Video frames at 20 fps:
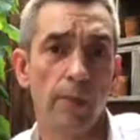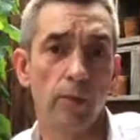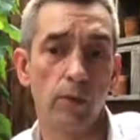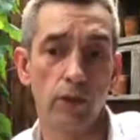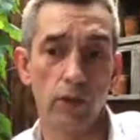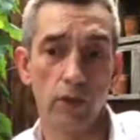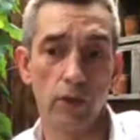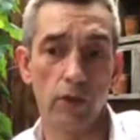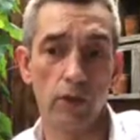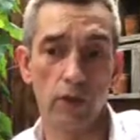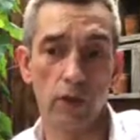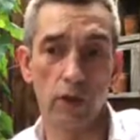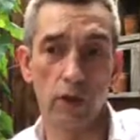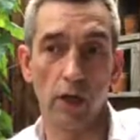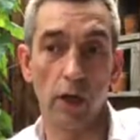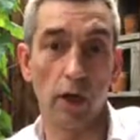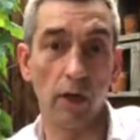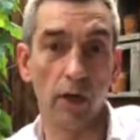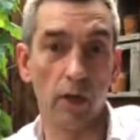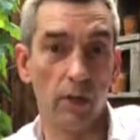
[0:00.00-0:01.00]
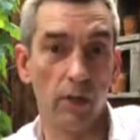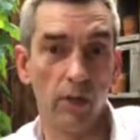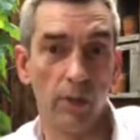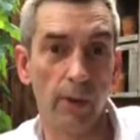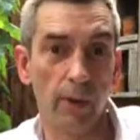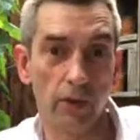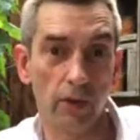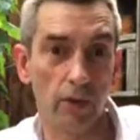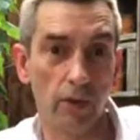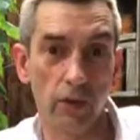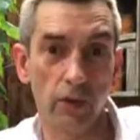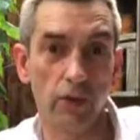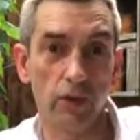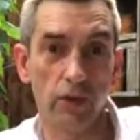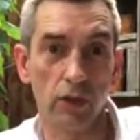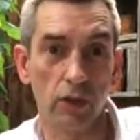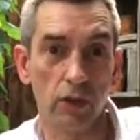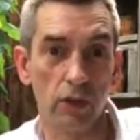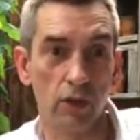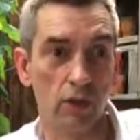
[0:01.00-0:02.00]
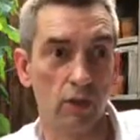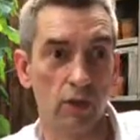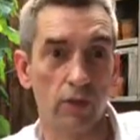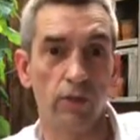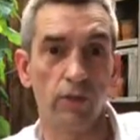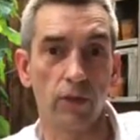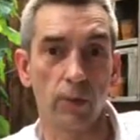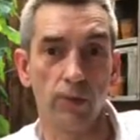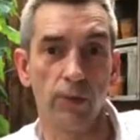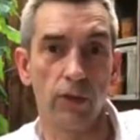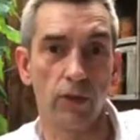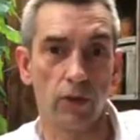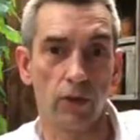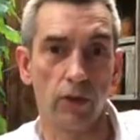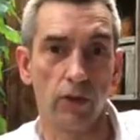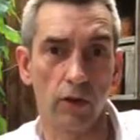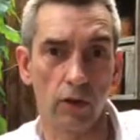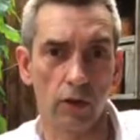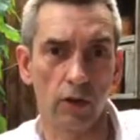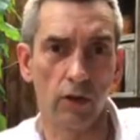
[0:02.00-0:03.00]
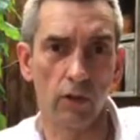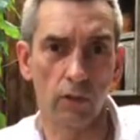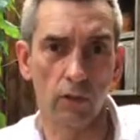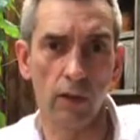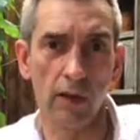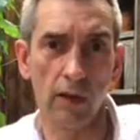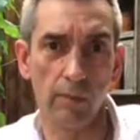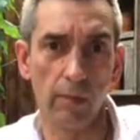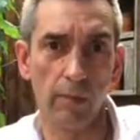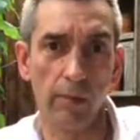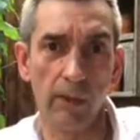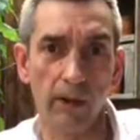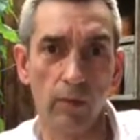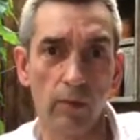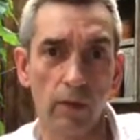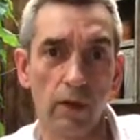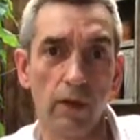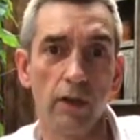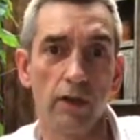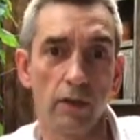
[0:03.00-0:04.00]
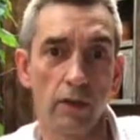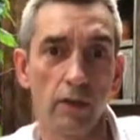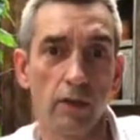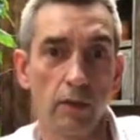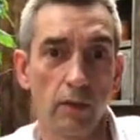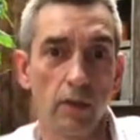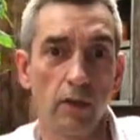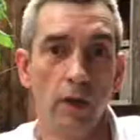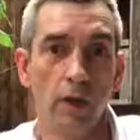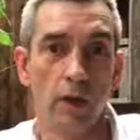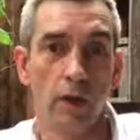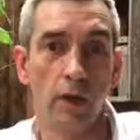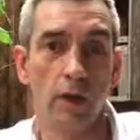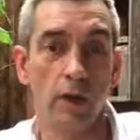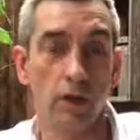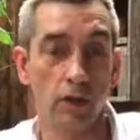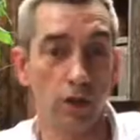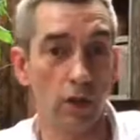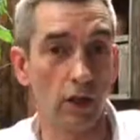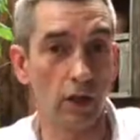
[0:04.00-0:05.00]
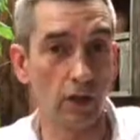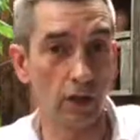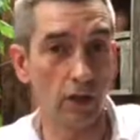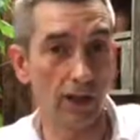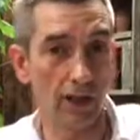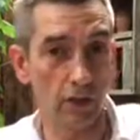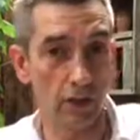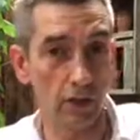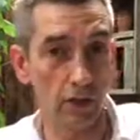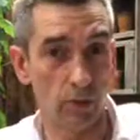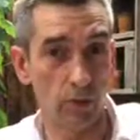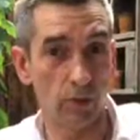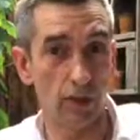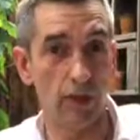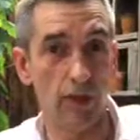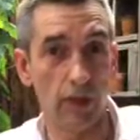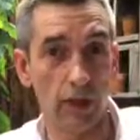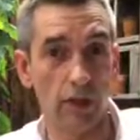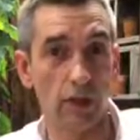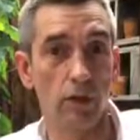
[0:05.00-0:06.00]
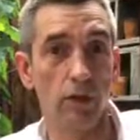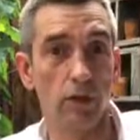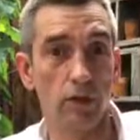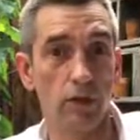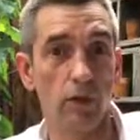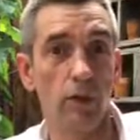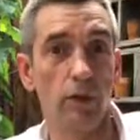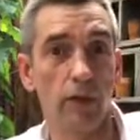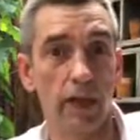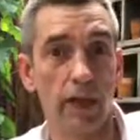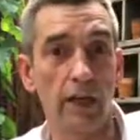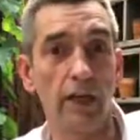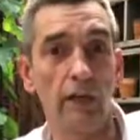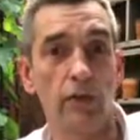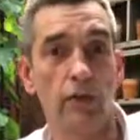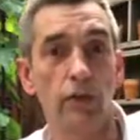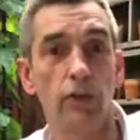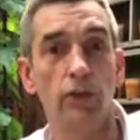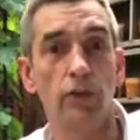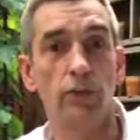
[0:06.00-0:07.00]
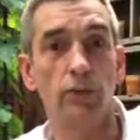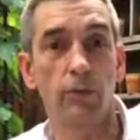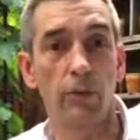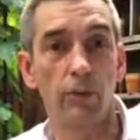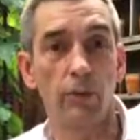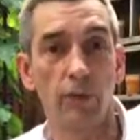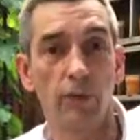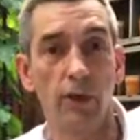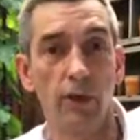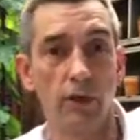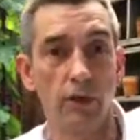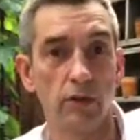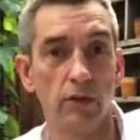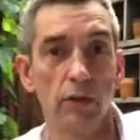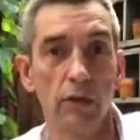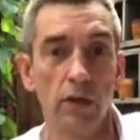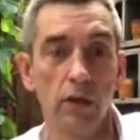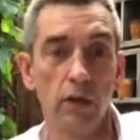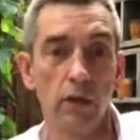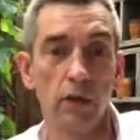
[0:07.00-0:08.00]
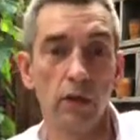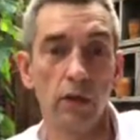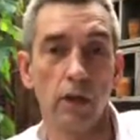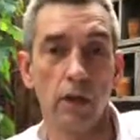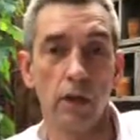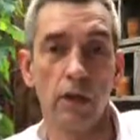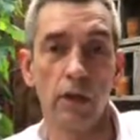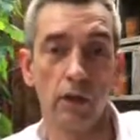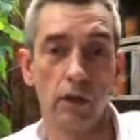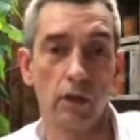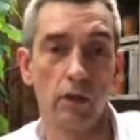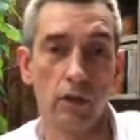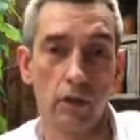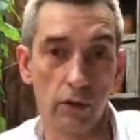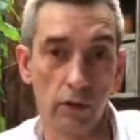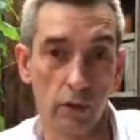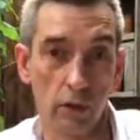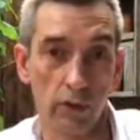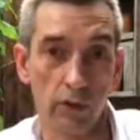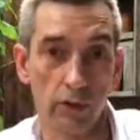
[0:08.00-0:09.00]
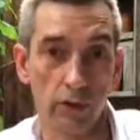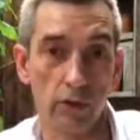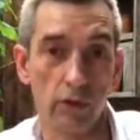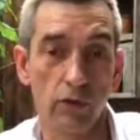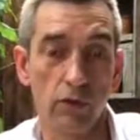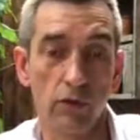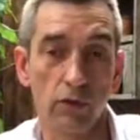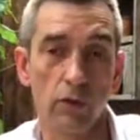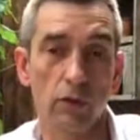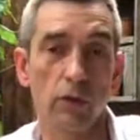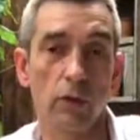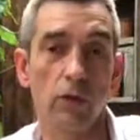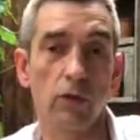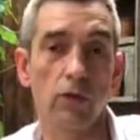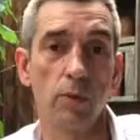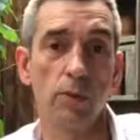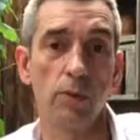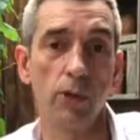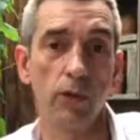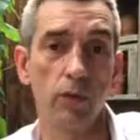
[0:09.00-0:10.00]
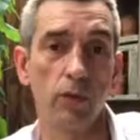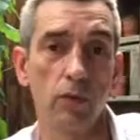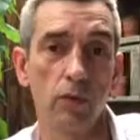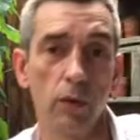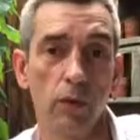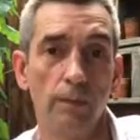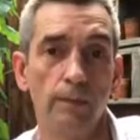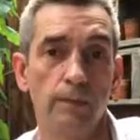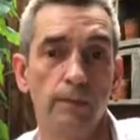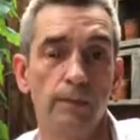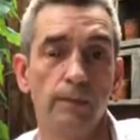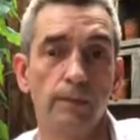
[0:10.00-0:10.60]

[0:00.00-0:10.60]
which is arguably the best in the country because it was written for the Prince. They're not going to write him a bad one, are they? So, and it's actually specifically used for gaining funding from the Prince, or the Prince's Trust. So it's a pretty good one,